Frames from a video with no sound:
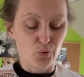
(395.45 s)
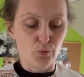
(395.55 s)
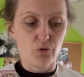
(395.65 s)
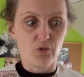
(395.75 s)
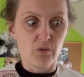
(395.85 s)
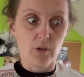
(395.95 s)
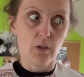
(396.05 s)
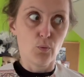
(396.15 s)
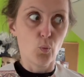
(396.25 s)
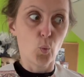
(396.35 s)
which is like
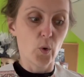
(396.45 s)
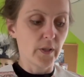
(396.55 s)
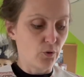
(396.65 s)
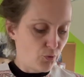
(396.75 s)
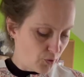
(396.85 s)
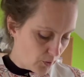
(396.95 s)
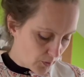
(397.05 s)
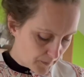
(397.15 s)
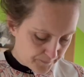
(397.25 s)
way too short.